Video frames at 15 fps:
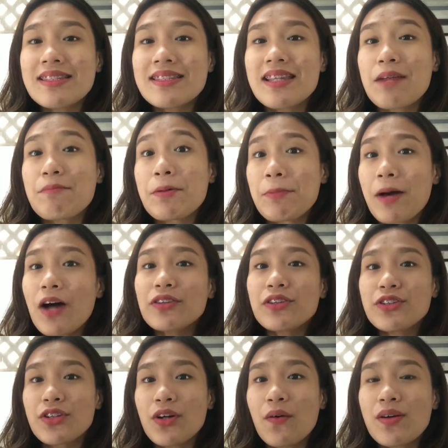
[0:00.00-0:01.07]
that I'm about
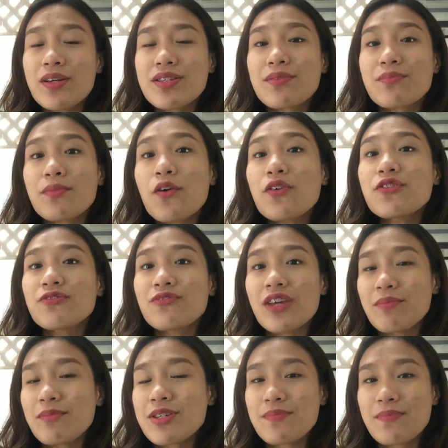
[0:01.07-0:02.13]
to show is the most
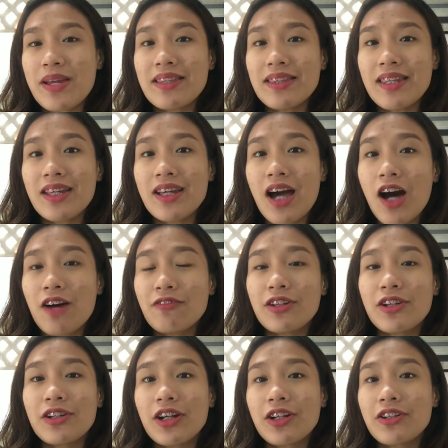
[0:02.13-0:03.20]
famous painting of
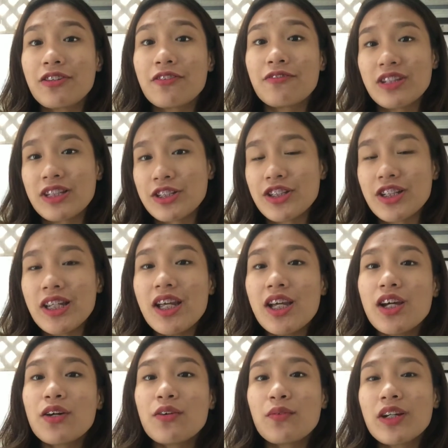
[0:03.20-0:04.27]
Leonardo da Vinci,
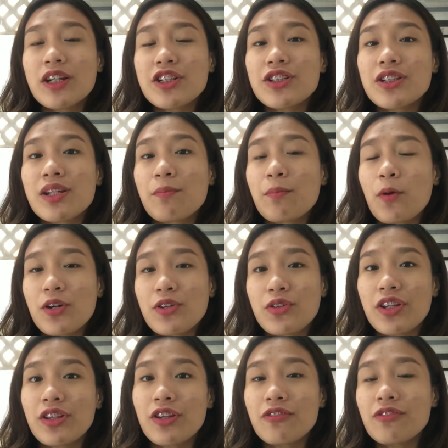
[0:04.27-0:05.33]
which is the
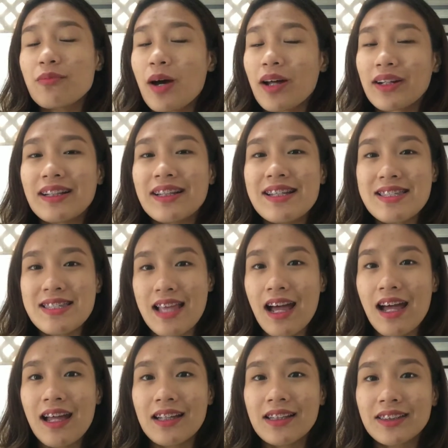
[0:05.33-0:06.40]
portrait of Mona
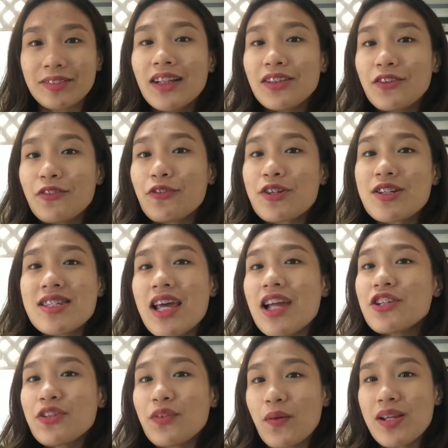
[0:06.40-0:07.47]
Lisa. So for
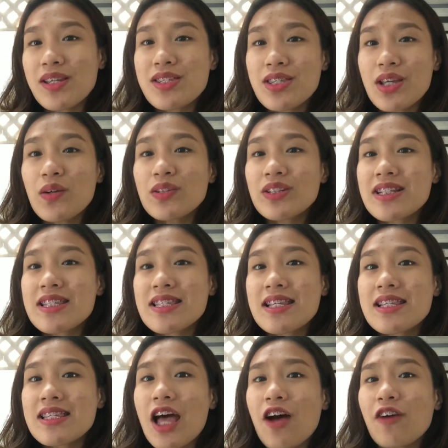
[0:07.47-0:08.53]
centuries,
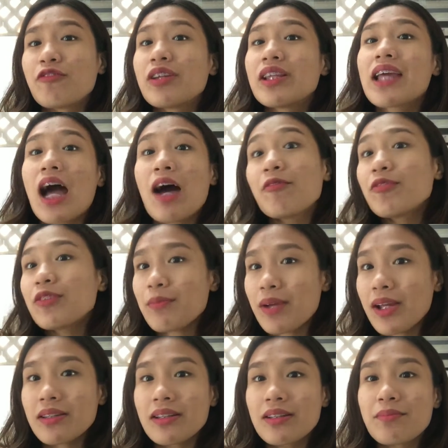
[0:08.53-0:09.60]
audiences have been
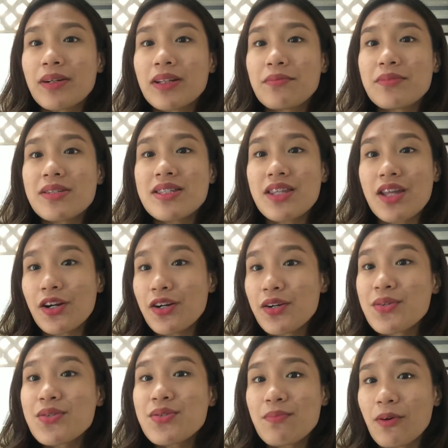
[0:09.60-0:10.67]
captivated by the
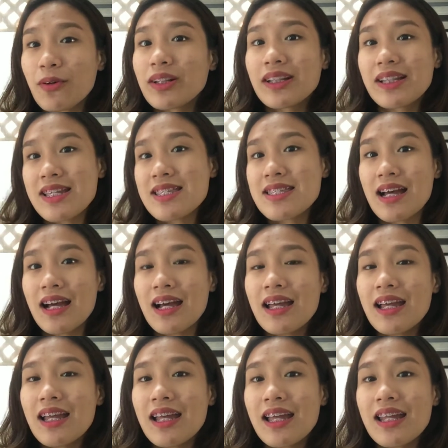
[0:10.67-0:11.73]
mysterious Mona Lisa.
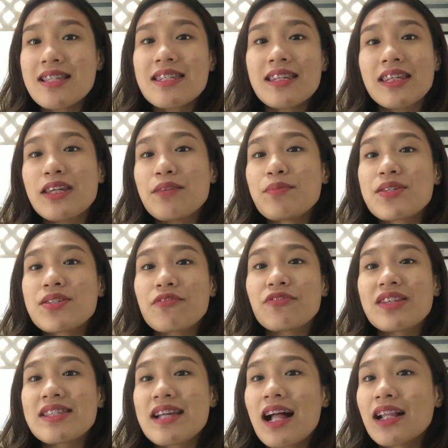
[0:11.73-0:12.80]
It is a key piece of
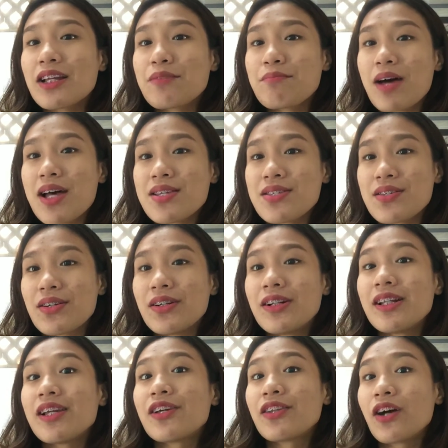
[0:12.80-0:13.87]
Italian master
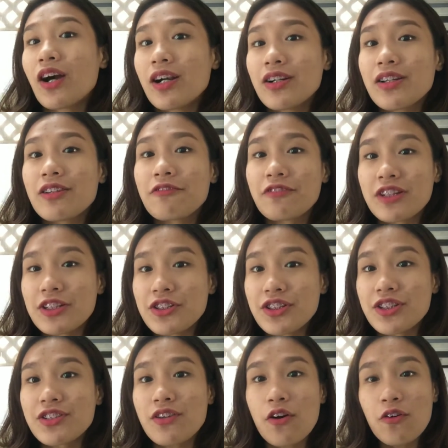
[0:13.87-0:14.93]
Leonardo da
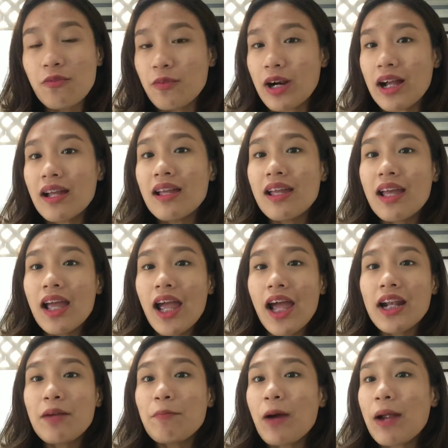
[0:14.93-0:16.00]
Vinci's oeuvre
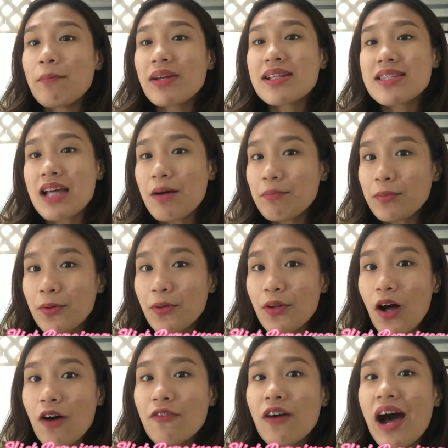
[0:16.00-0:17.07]
and a prime
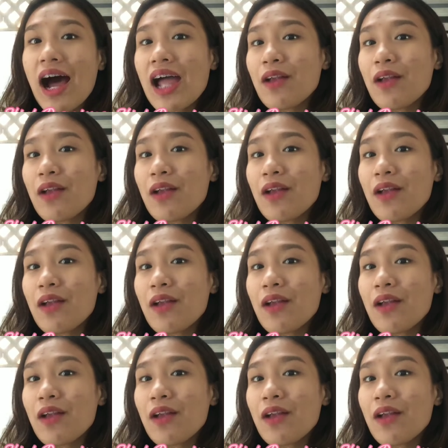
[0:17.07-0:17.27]
example of high